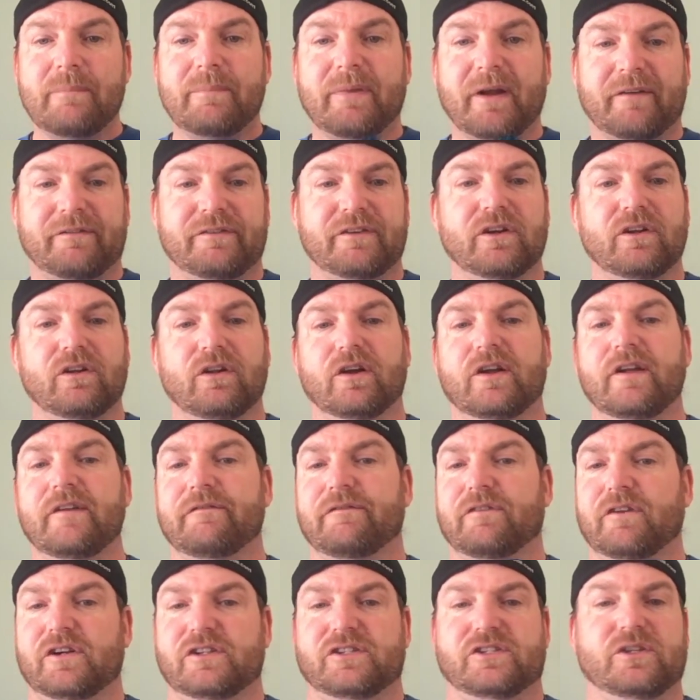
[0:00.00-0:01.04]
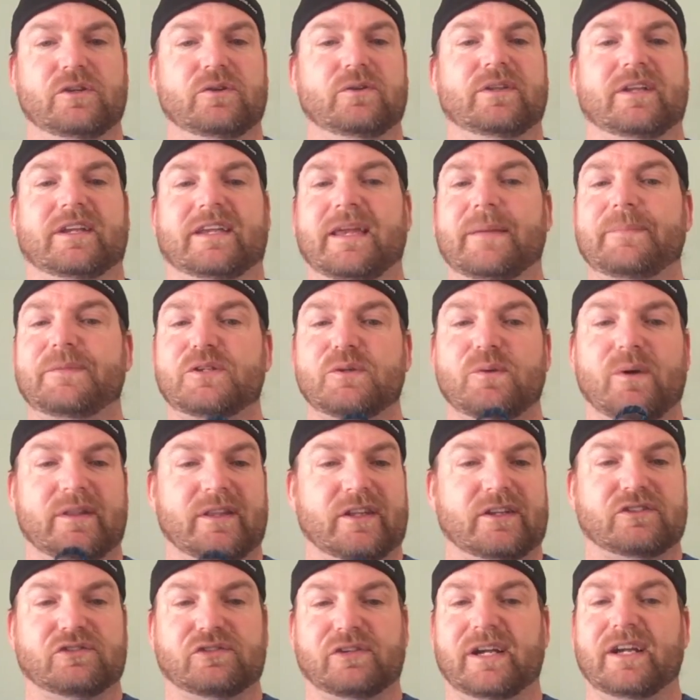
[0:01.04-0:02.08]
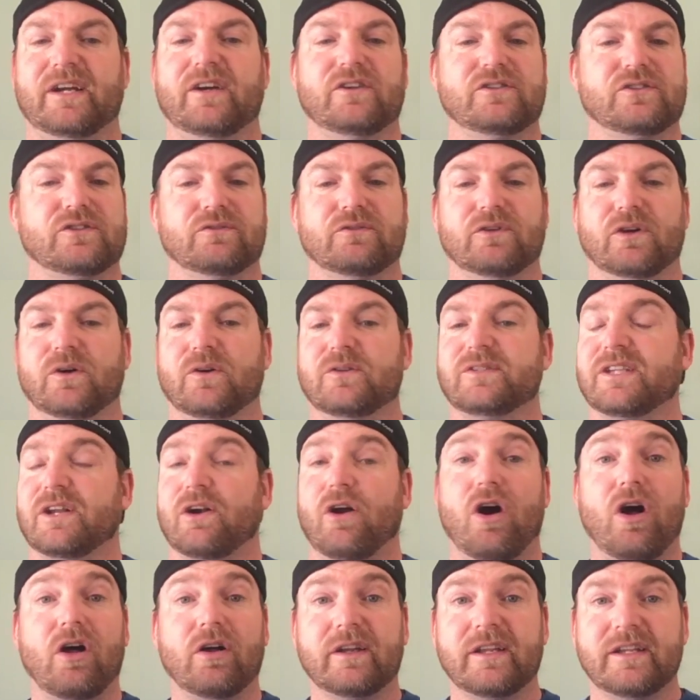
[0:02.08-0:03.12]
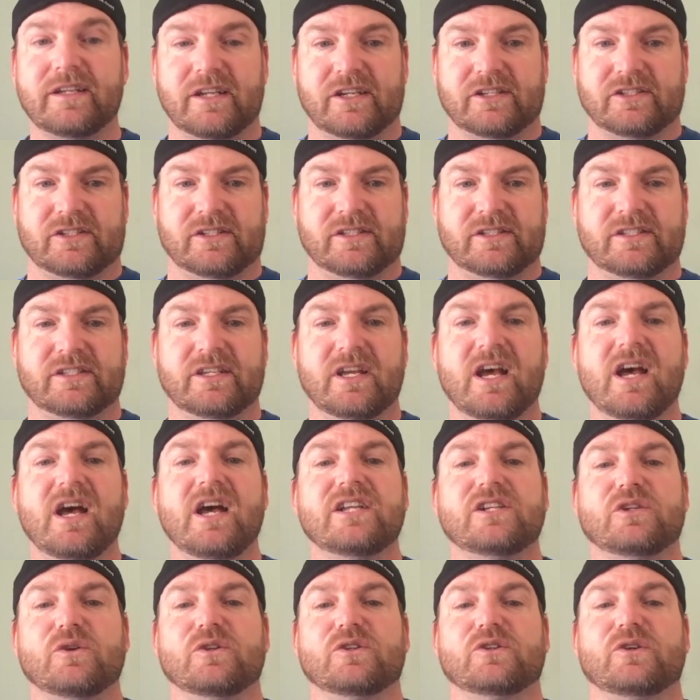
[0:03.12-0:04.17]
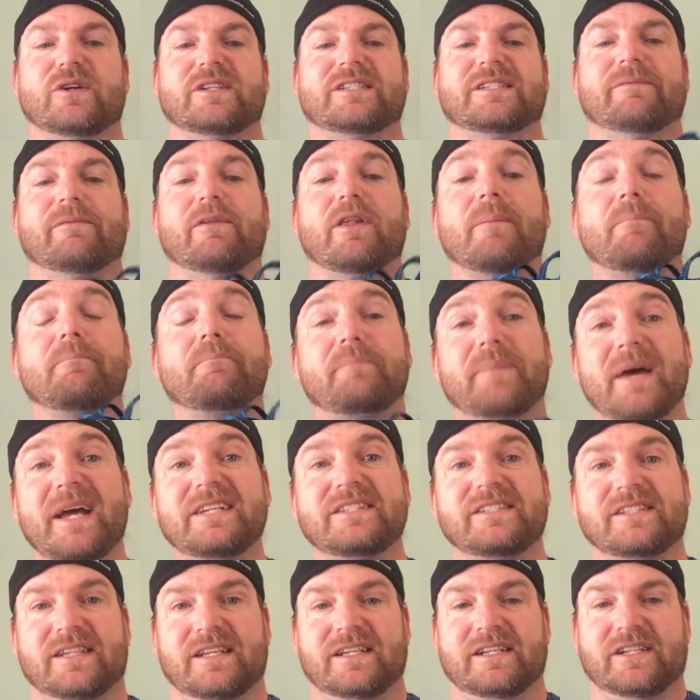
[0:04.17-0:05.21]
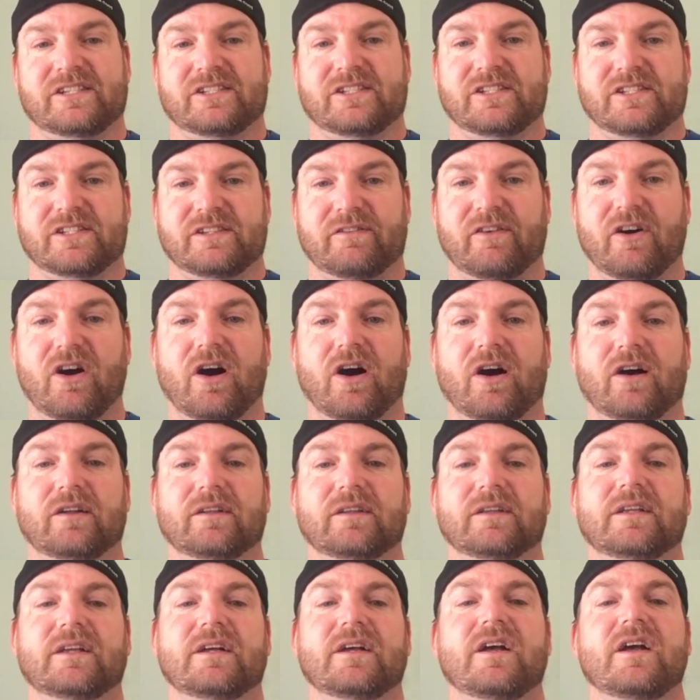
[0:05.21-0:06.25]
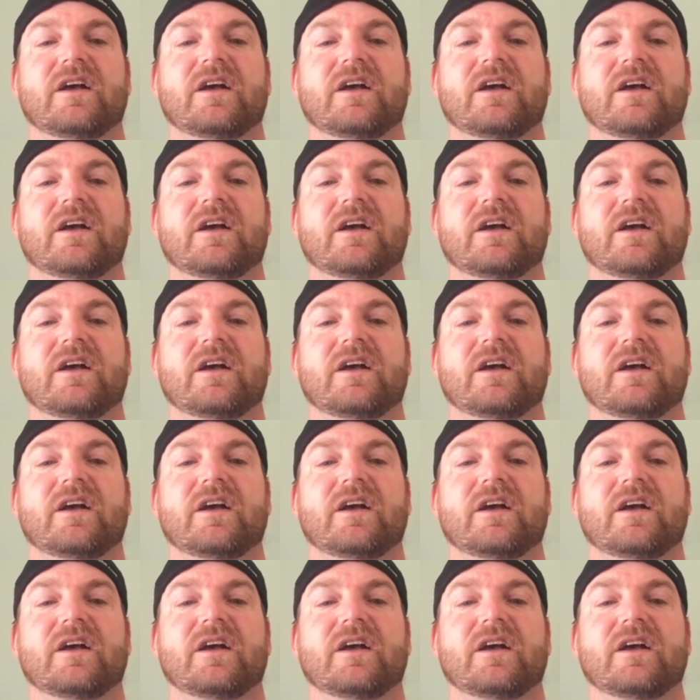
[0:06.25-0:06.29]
But if you're looking for a shoe that keeps you on the trails or roads in all conditions to enjoy some of the best conditions of all,